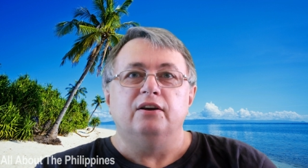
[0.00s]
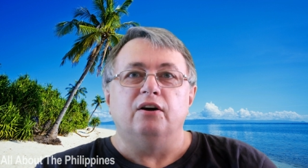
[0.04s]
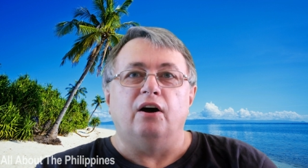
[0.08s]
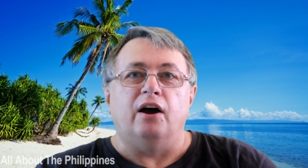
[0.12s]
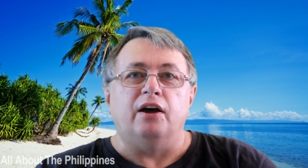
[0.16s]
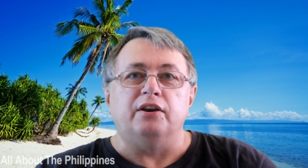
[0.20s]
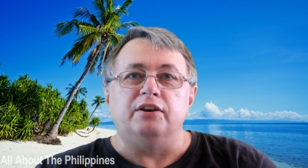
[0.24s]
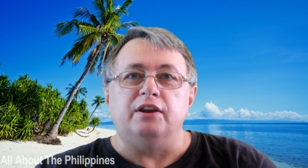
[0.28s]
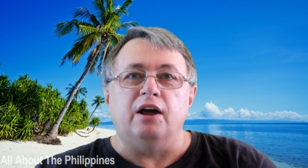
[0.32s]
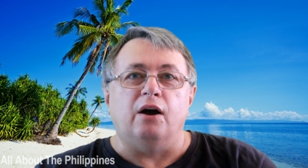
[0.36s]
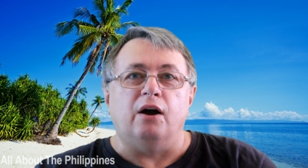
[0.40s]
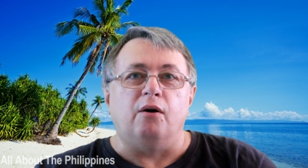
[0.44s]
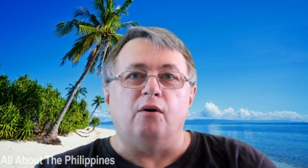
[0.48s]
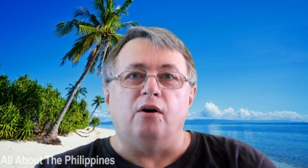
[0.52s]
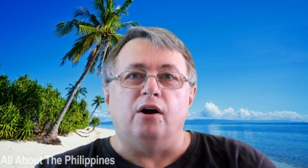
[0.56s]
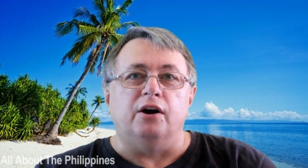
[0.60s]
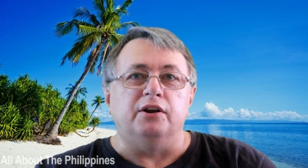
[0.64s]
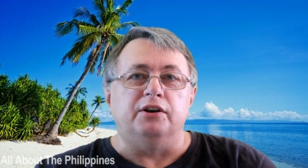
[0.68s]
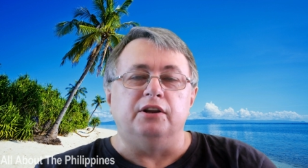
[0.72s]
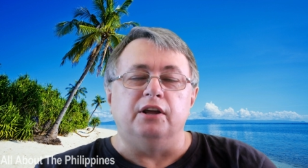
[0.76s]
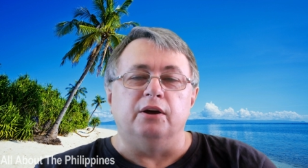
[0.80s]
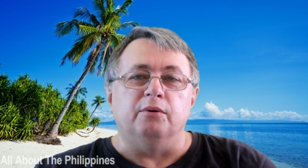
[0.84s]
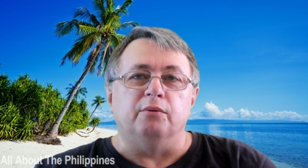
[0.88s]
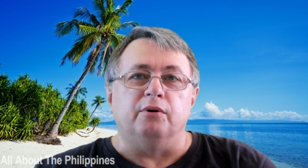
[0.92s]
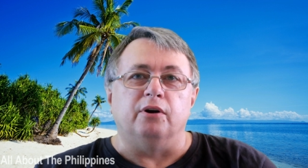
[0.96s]
I had no
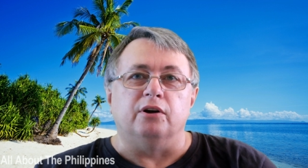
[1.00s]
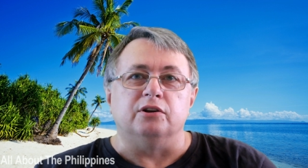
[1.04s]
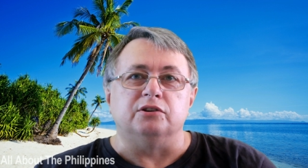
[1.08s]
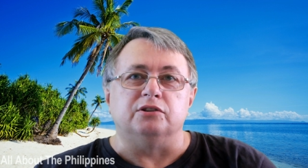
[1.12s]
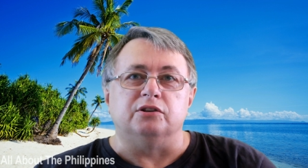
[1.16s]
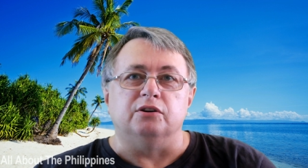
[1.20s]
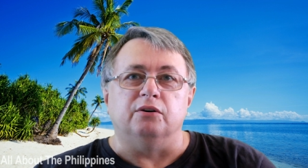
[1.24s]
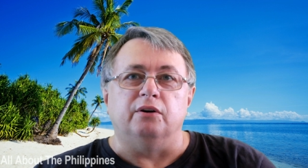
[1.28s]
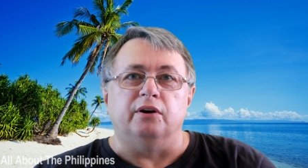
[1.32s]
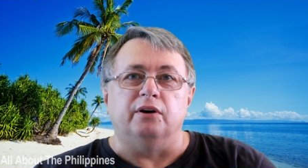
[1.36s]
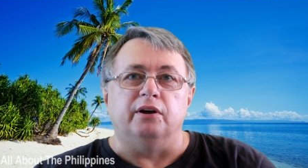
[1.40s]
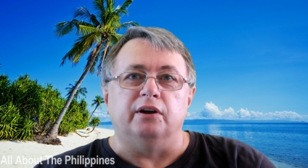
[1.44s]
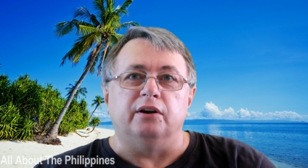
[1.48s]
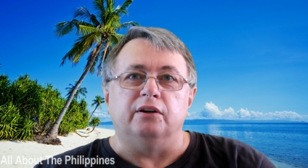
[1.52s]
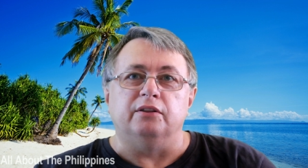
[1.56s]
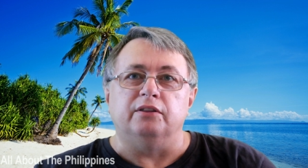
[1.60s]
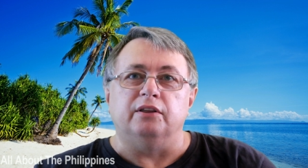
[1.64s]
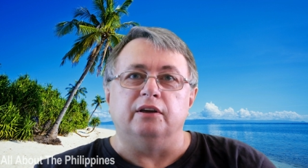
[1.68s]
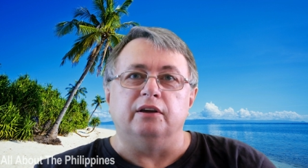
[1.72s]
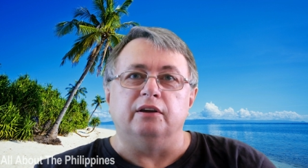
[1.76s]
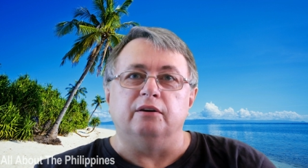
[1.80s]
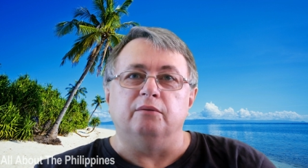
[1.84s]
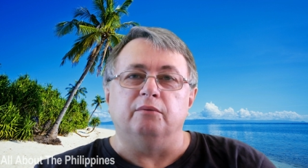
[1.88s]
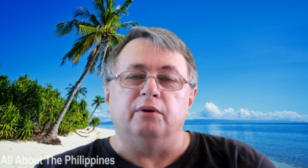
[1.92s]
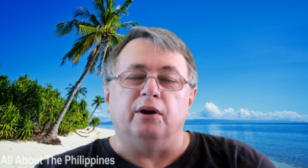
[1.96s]
idea what I was doing.
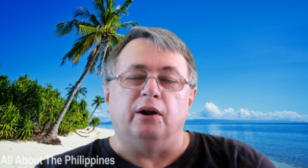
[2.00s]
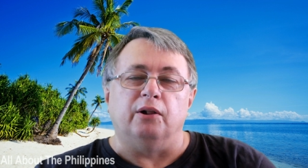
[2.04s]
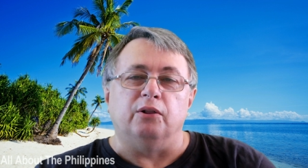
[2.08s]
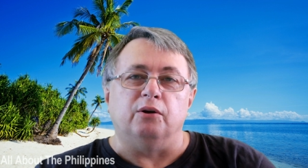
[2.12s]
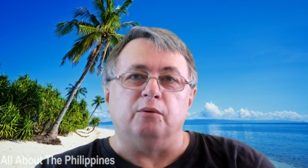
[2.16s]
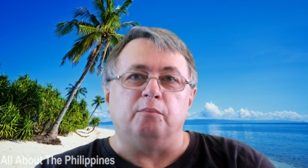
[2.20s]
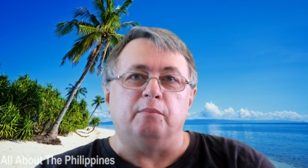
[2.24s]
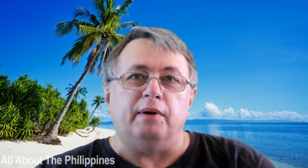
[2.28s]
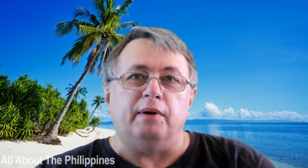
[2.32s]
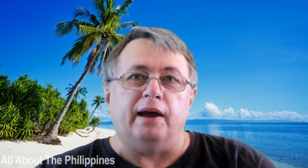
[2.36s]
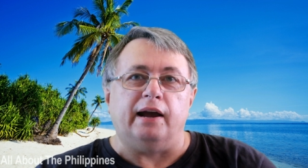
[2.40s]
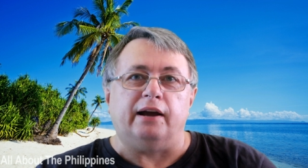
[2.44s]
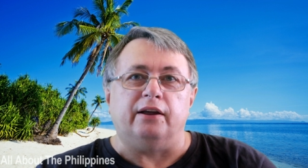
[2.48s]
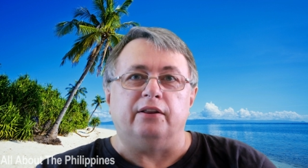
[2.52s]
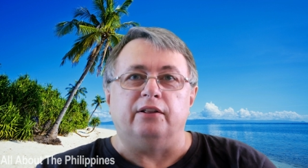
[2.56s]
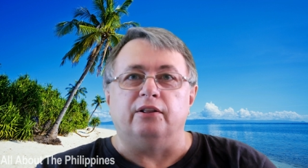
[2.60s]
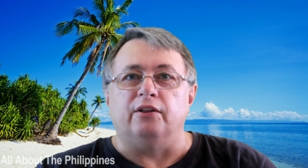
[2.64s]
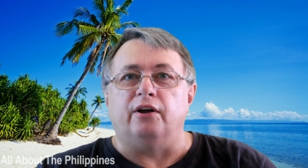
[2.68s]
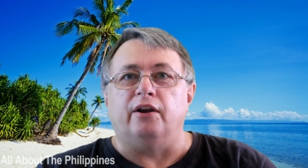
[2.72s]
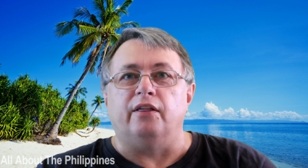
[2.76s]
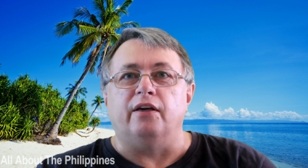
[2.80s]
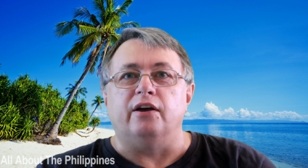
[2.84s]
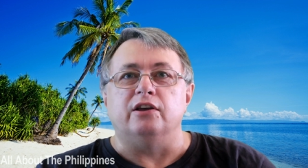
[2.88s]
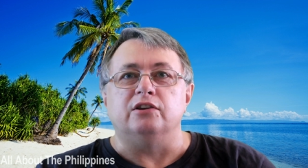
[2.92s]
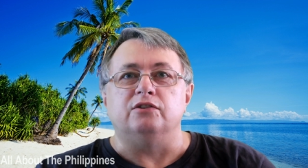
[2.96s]
When I look back at a
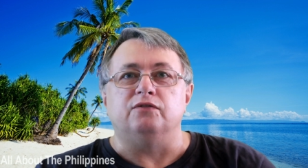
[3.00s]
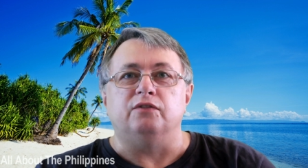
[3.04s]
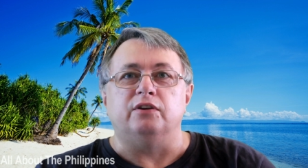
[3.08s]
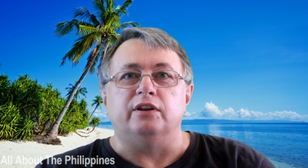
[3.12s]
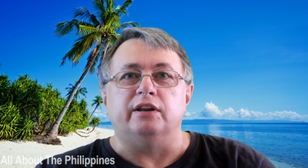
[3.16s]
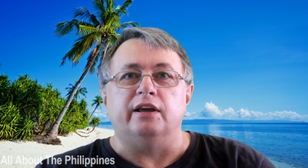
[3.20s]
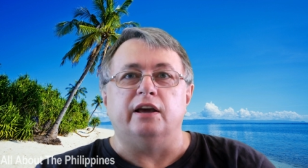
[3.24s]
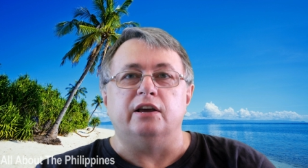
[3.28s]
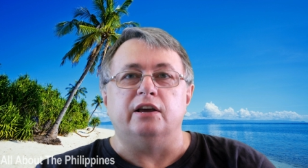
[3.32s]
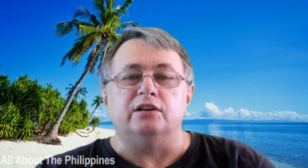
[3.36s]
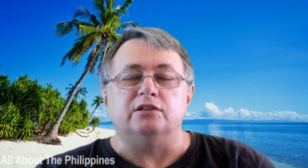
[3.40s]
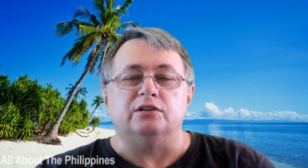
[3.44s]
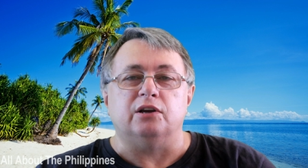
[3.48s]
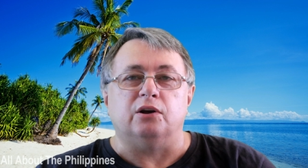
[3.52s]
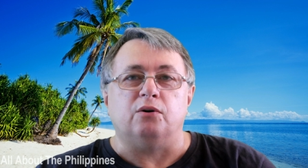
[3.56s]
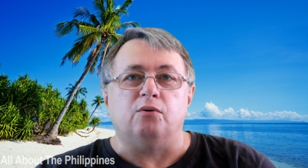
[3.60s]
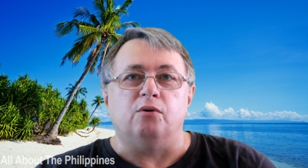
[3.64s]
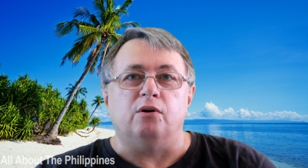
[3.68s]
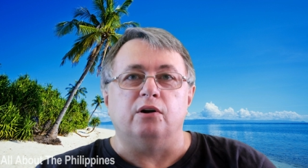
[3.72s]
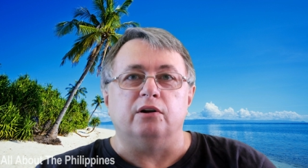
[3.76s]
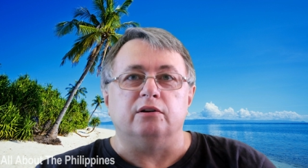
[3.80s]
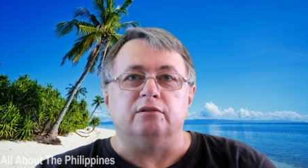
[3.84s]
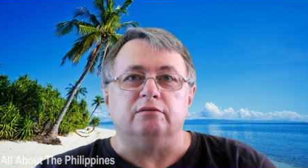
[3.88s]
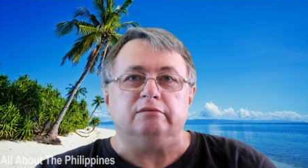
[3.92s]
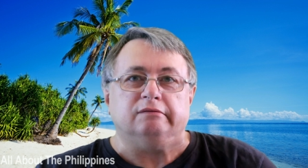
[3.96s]
lot of those videos, they're
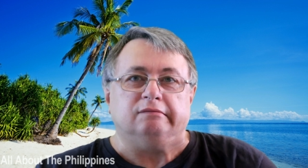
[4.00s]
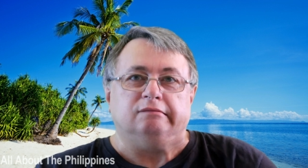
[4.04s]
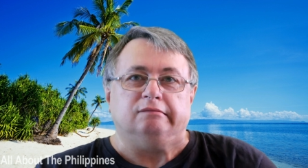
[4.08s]
quite